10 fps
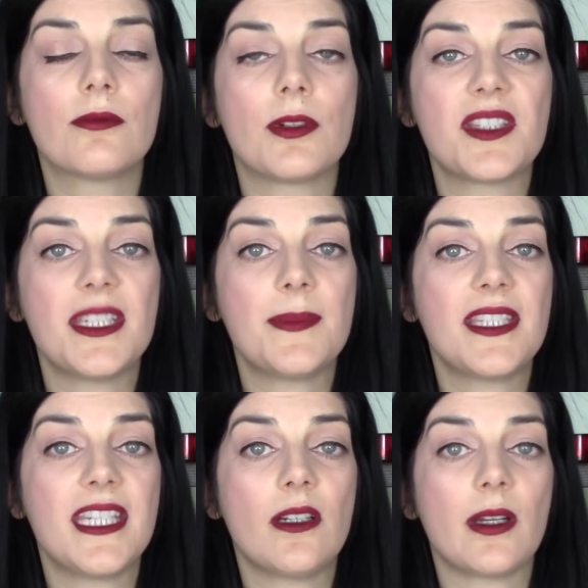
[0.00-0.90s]
Rosehip
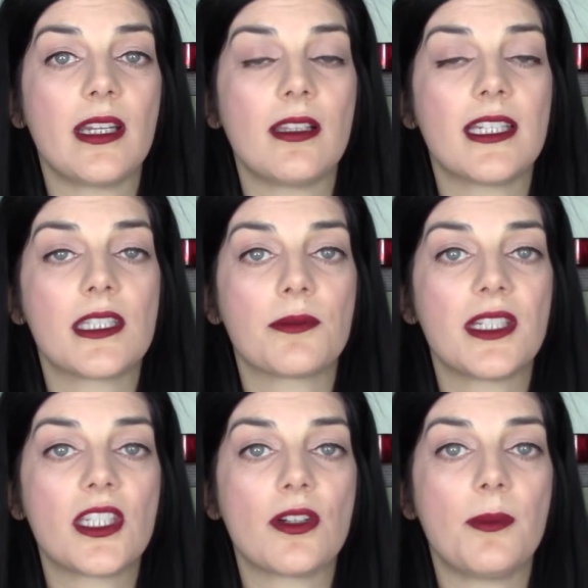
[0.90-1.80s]
seed oil is
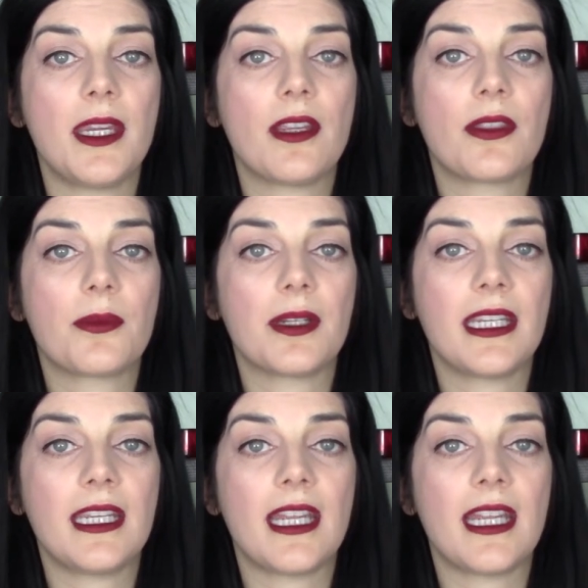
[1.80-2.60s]
rich in omega-3